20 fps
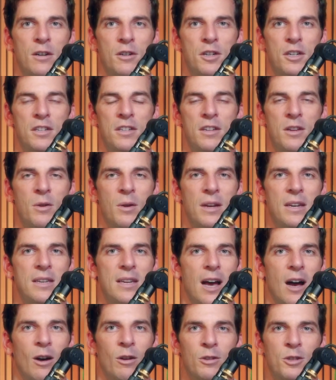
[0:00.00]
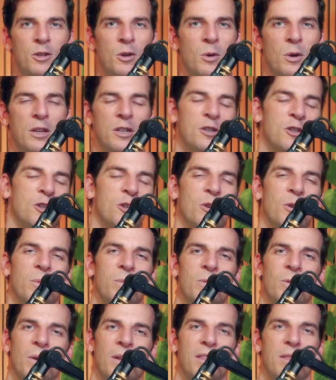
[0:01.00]
just you can tell so
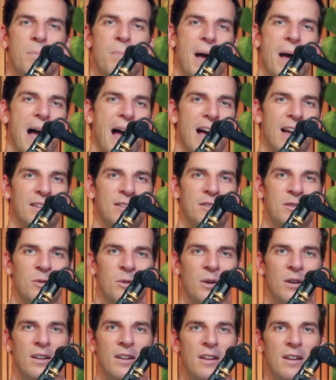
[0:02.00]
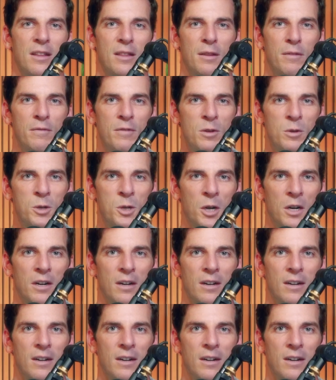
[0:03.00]
consumed with the past or the future.